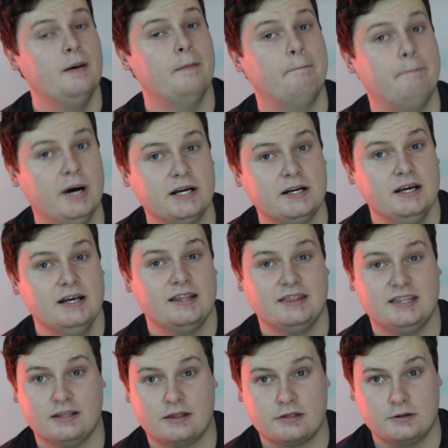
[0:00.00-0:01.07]
but
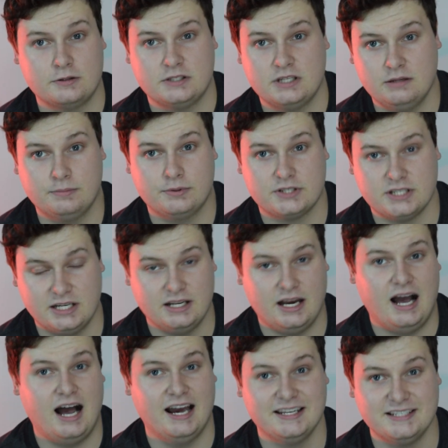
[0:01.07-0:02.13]
the 13%
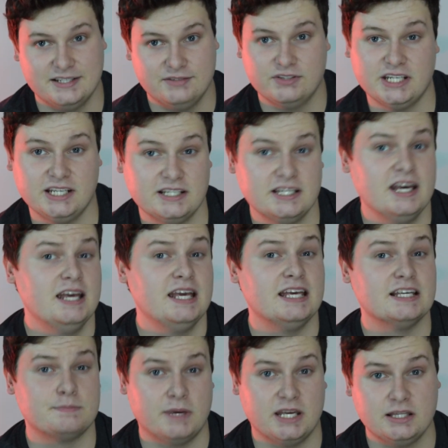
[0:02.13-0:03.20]
high dividend
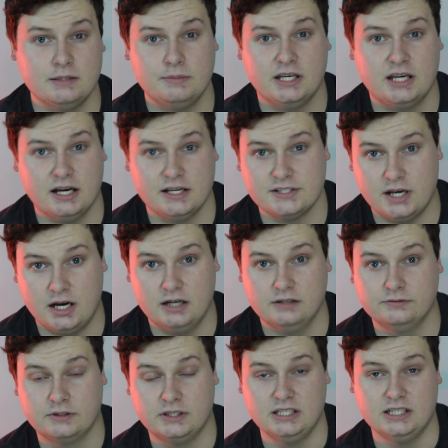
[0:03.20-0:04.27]
is mainly because
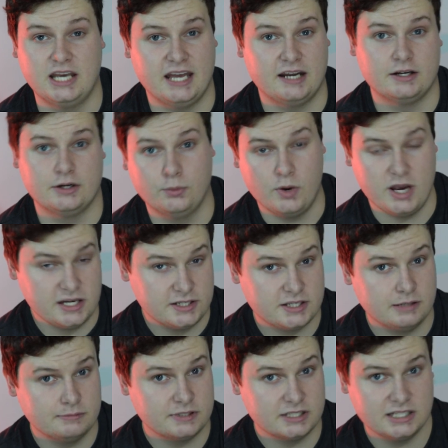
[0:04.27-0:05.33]
of the Canada wage
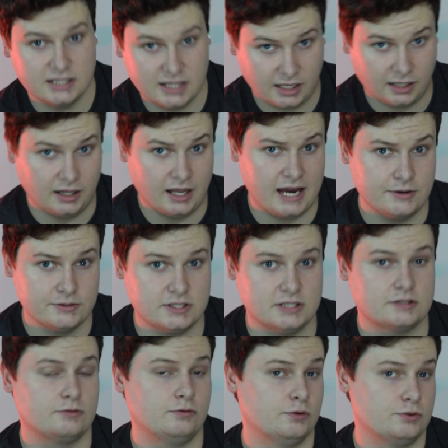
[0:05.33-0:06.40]
subsidy that allows this
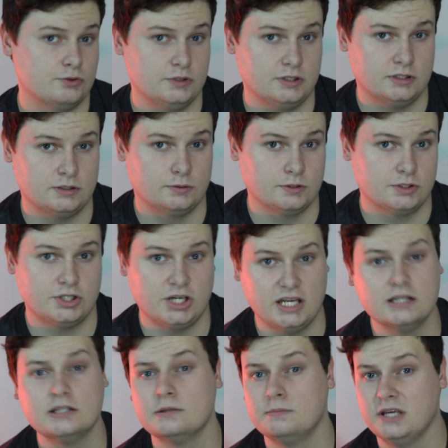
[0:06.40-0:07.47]
grocery store
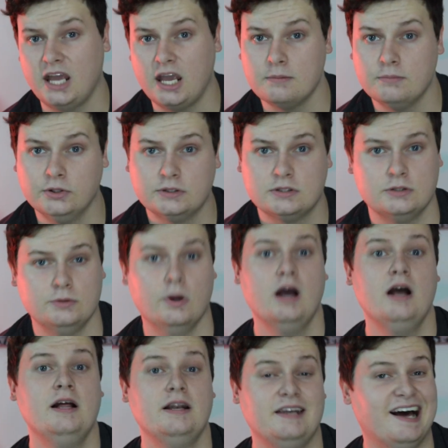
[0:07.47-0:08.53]
chain to be able to
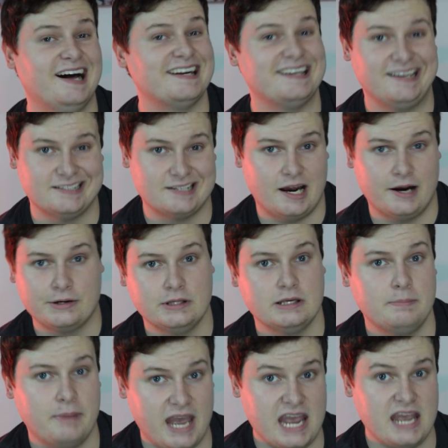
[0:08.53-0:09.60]
not entirely
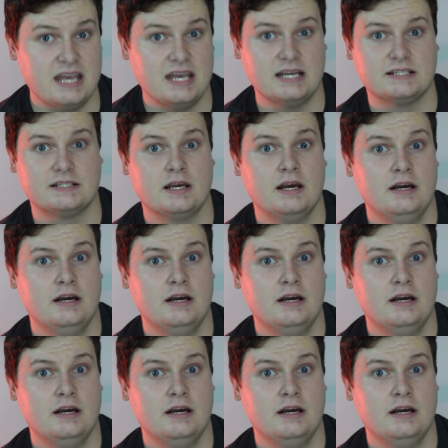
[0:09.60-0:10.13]
pay its